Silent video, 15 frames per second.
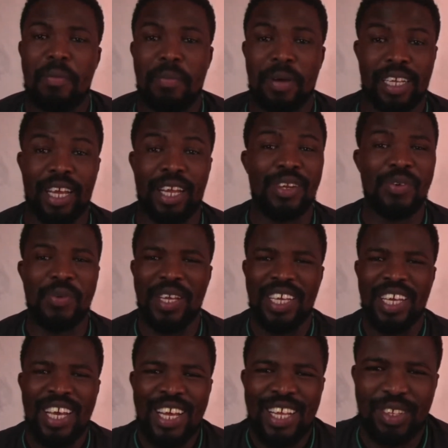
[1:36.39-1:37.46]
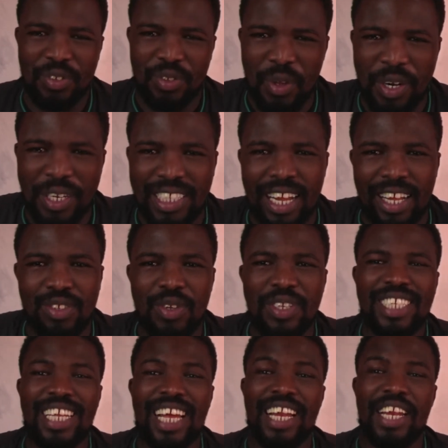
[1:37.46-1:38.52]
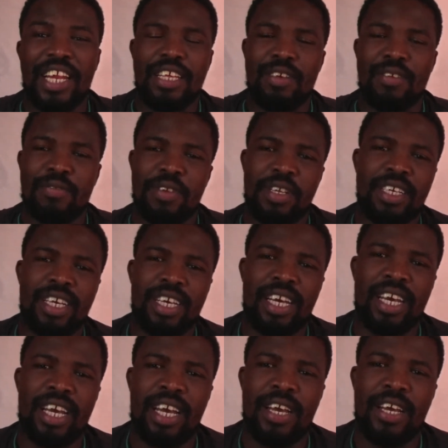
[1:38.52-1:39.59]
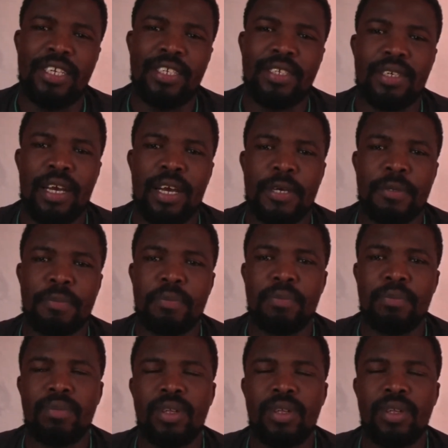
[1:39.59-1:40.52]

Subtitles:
But anyway, the story starts on Sunday evening, and